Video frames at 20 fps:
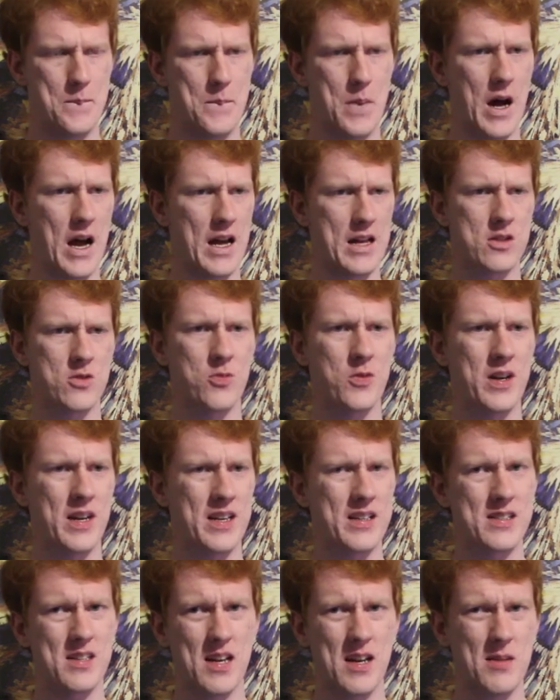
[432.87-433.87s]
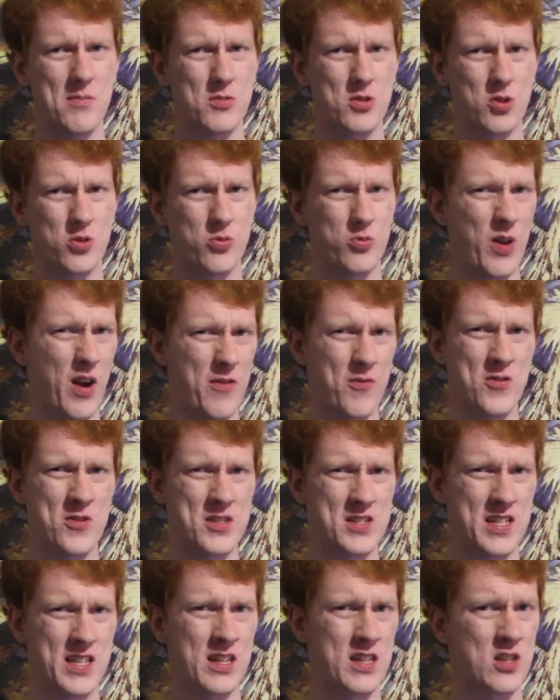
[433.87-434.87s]
But when it came to
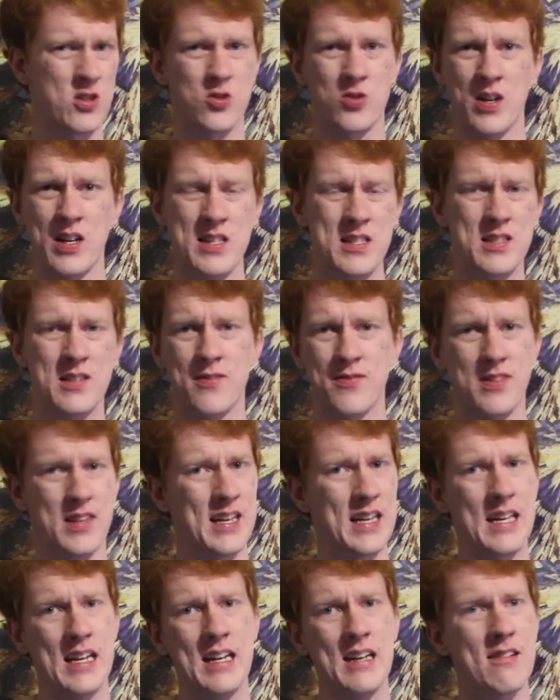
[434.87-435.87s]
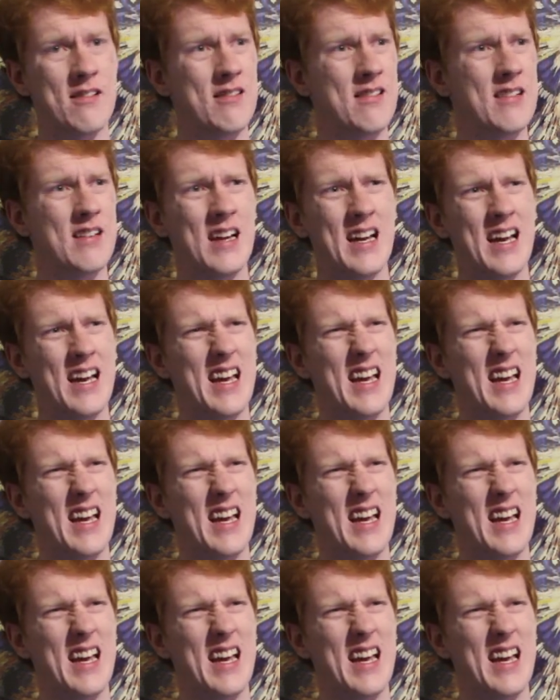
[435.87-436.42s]
referencing the trends of the year,